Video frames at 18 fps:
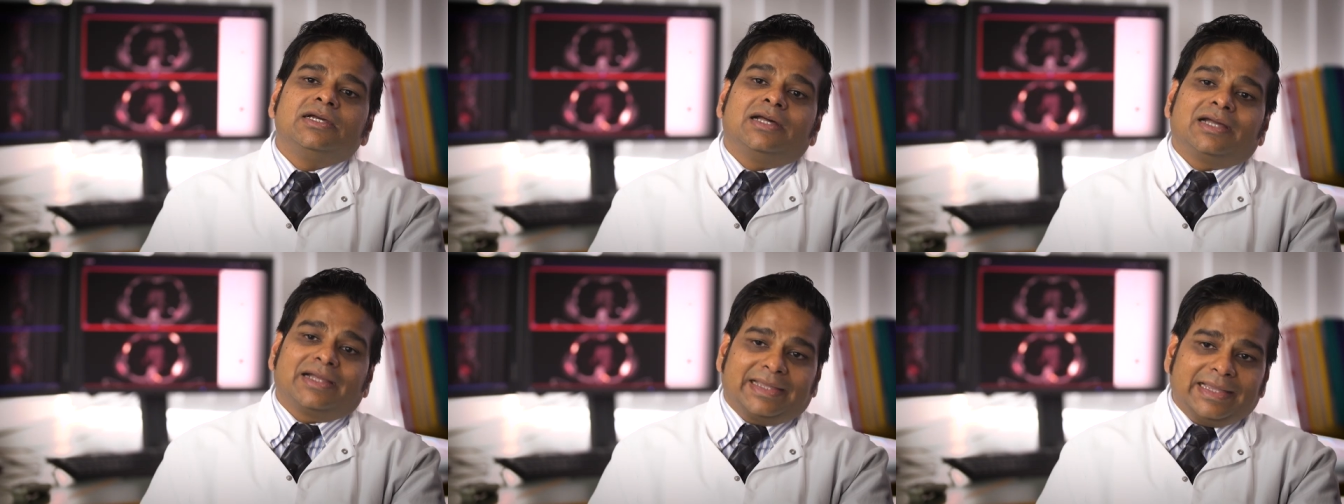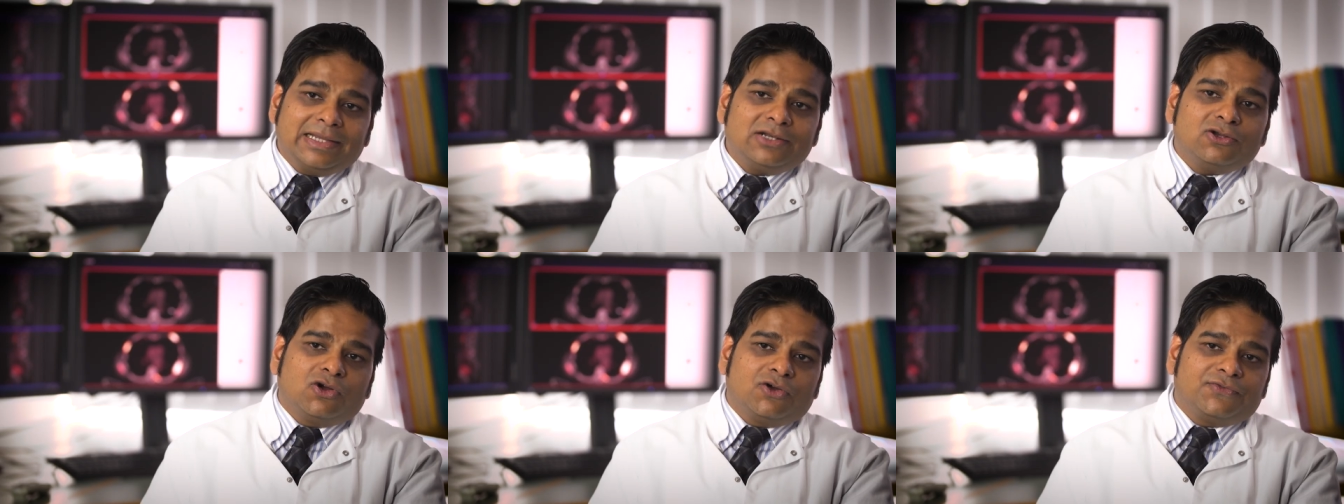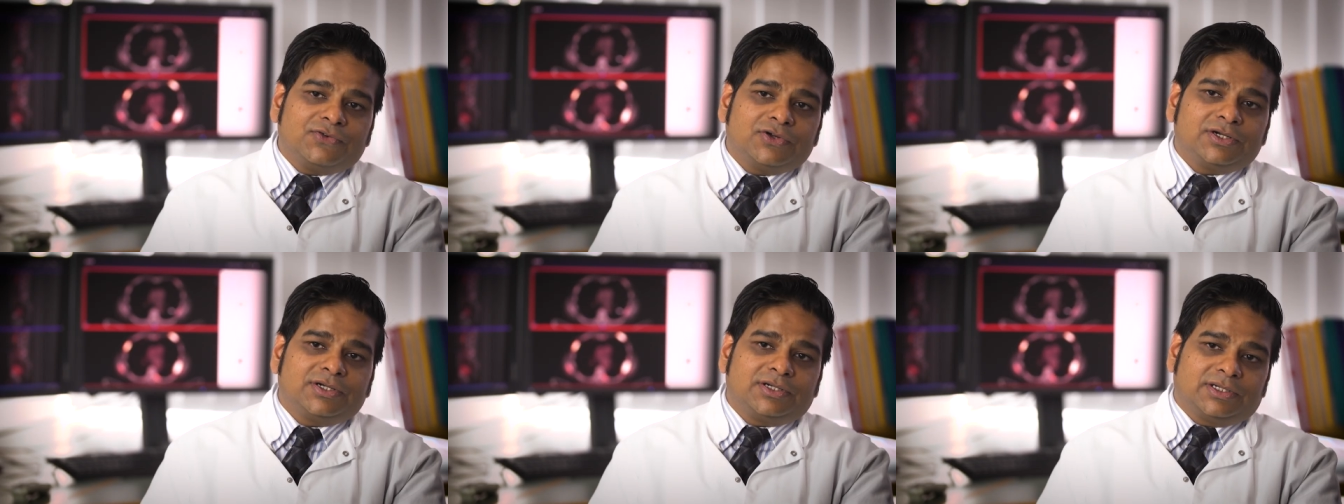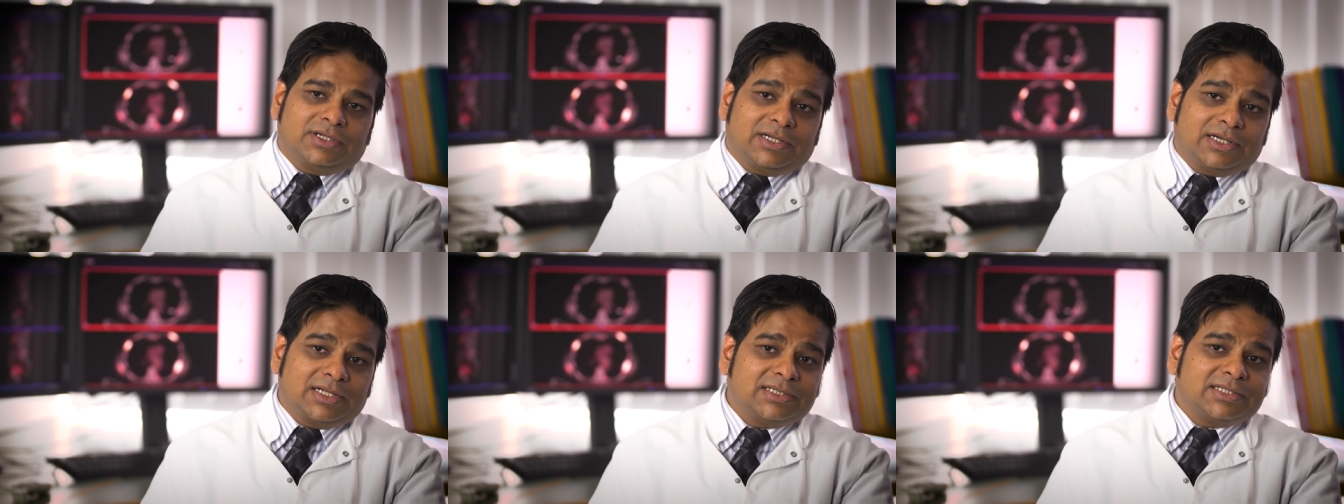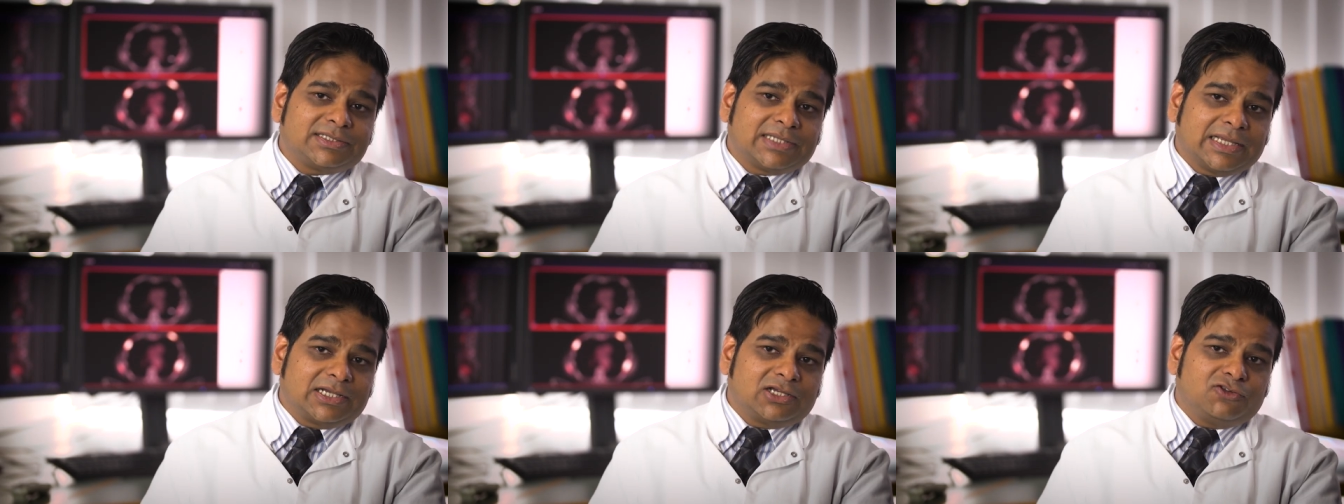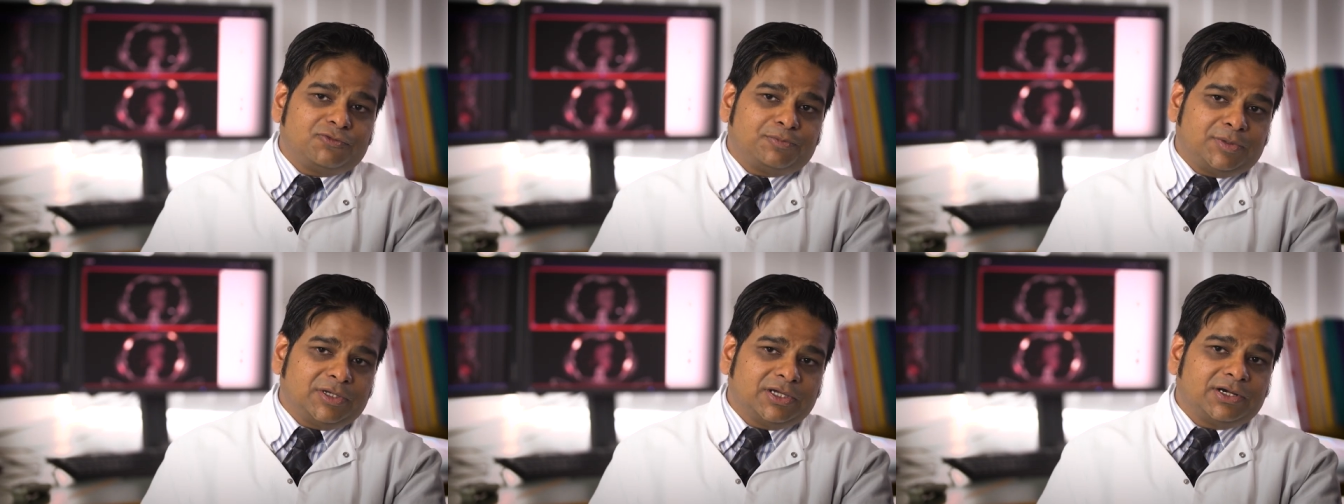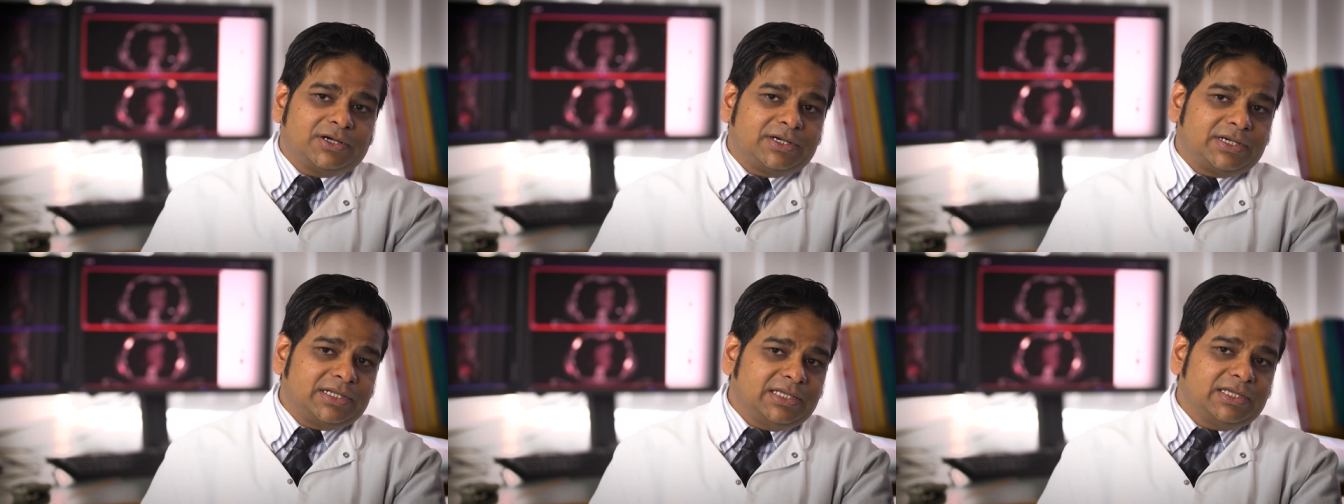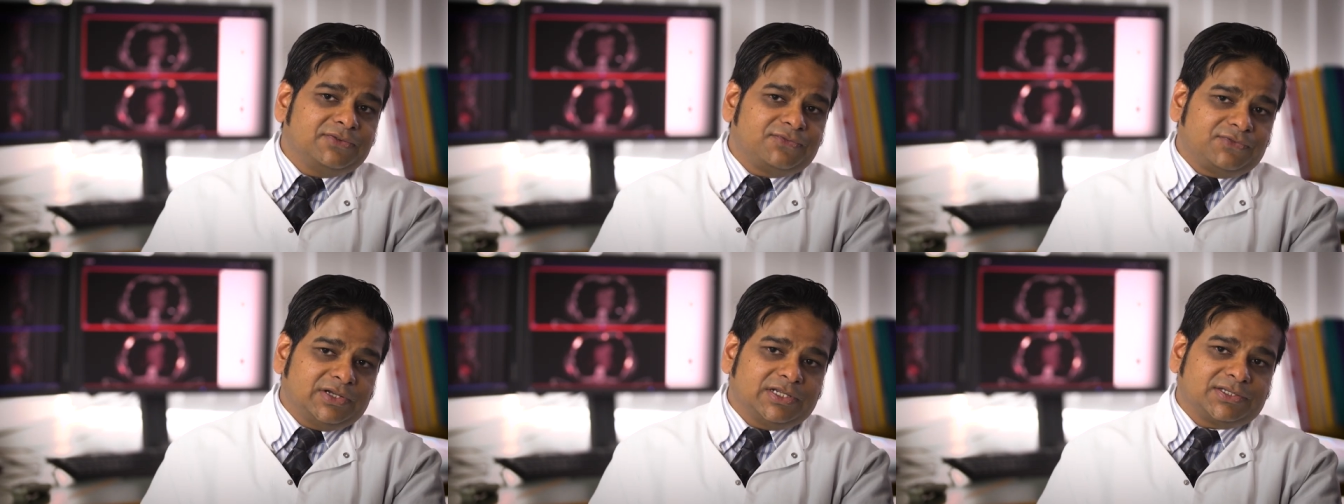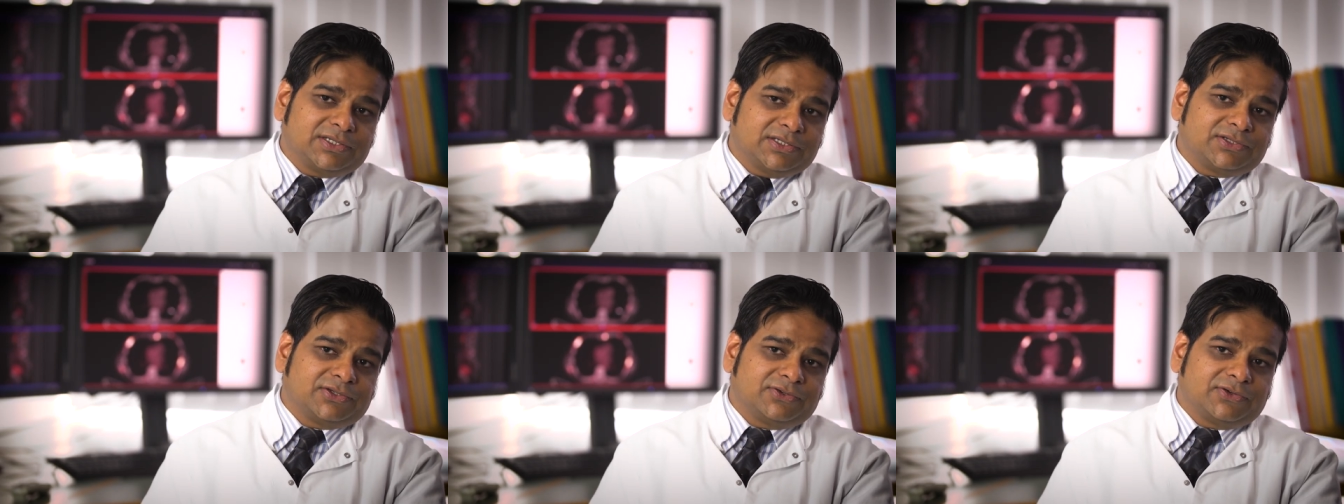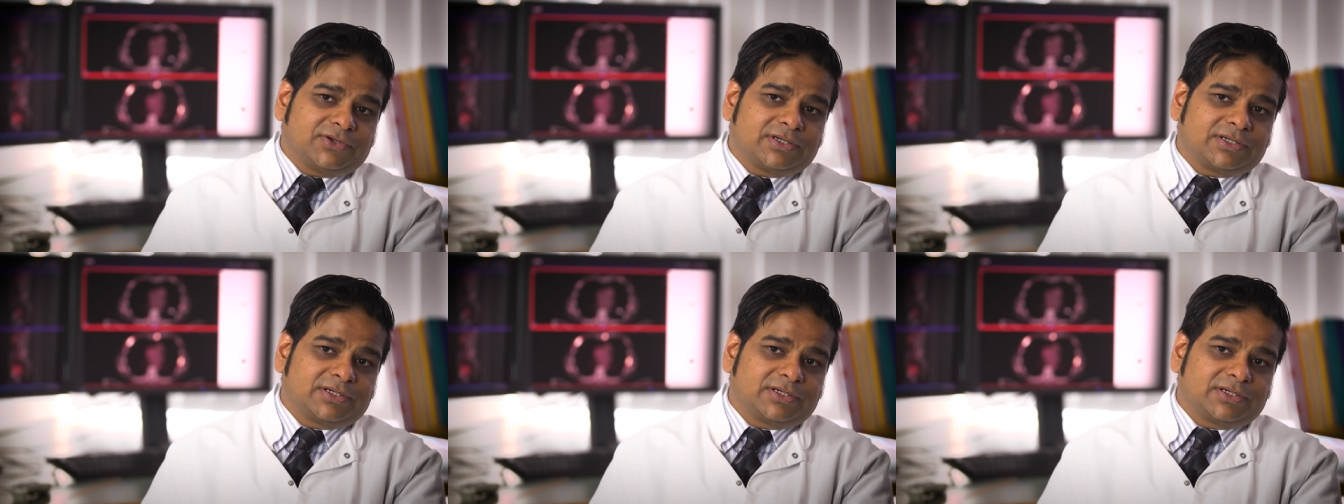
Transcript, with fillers: again offered another cycle of PRRT if necessary.